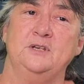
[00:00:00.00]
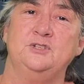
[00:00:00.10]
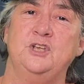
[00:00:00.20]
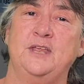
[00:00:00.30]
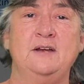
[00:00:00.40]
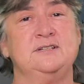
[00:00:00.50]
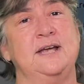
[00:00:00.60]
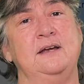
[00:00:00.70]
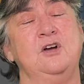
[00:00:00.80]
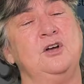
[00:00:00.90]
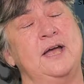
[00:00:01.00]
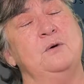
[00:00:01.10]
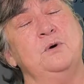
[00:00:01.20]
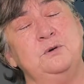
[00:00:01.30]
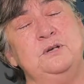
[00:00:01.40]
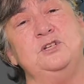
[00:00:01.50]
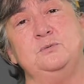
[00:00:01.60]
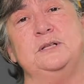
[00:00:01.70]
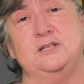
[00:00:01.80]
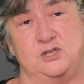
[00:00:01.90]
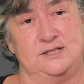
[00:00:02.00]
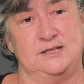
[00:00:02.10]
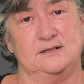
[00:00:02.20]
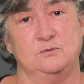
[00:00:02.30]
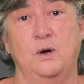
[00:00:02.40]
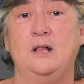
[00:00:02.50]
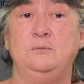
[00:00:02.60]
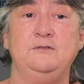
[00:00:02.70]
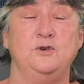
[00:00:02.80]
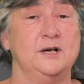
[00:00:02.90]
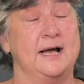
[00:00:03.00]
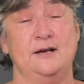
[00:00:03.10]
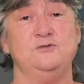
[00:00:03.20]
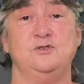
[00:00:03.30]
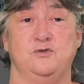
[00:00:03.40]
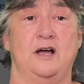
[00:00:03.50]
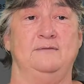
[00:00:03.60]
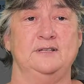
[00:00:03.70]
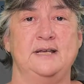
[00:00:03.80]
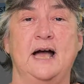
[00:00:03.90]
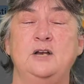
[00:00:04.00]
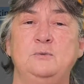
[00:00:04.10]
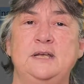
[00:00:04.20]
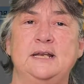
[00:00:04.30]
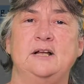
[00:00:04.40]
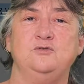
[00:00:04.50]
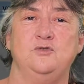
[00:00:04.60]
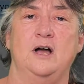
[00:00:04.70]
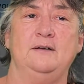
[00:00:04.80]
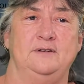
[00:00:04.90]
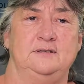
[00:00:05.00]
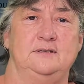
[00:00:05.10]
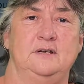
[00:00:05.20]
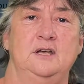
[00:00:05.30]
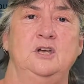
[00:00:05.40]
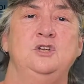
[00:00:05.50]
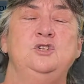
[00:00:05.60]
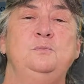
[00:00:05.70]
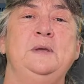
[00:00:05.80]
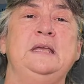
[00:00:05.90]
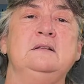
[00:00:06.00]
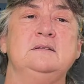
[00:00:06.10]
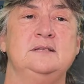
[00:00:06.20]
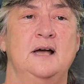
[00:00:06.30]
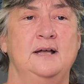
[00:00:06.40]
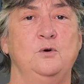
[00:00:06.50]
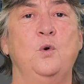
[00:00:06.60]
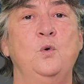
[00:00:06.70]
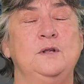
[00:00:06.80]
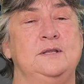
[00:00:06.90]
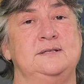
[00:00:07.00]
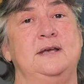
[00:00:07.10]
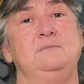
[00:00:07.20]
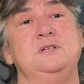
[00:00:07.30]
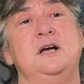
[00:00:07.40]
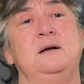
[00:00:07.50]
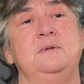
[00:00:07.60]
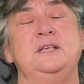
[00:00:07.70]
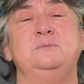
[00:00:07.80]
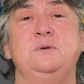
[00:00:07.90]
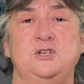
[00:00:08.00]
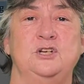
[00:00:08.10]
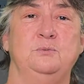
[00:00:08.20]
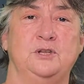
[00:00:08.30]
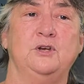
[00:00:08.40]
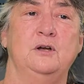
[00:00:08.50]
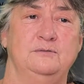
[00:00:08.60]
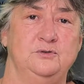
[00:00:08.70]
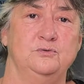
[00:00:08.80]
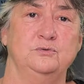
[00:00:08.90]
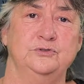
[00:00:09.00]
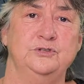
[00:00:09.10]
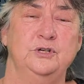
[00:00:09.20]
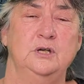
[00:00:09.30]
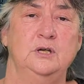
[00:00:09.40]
So they're saying, okay, what do we do with logistics? Well, we've got 100 drivers. How do we get our drivers to be inside all at the same time, especially with COVID rules?